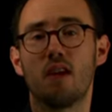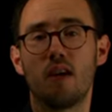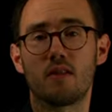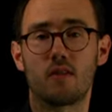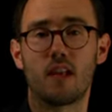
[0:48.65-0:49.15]

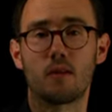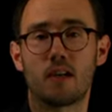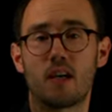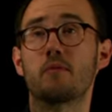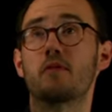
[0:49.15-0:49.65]
So that
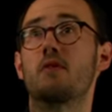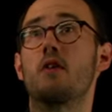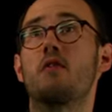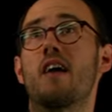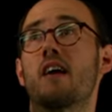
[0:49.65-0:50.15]
becomes a row
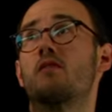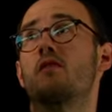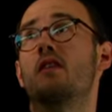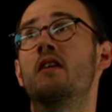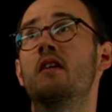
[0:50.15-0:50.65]

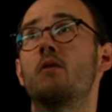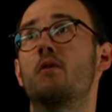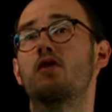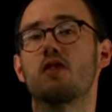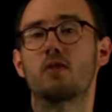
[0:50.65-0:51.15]
vector,
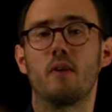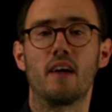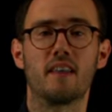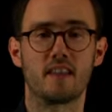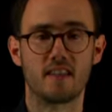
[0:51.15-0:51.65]
which is why
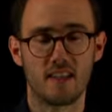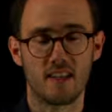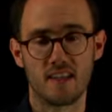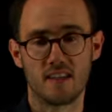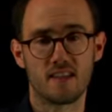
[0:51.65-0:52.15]
this
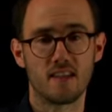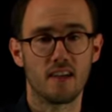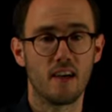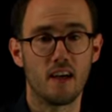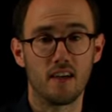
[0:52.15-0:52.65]
is
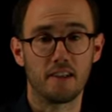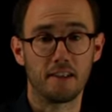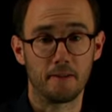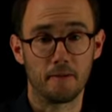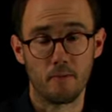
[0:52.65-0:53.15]

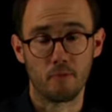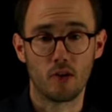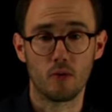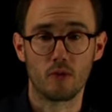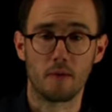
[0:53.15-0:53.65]
a
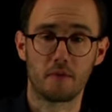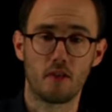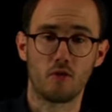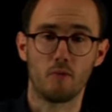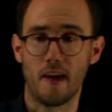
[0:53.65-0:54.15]
q times
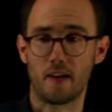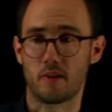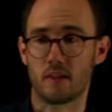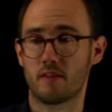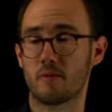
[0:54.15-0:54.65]
q
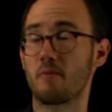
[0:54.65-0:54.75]
matrix.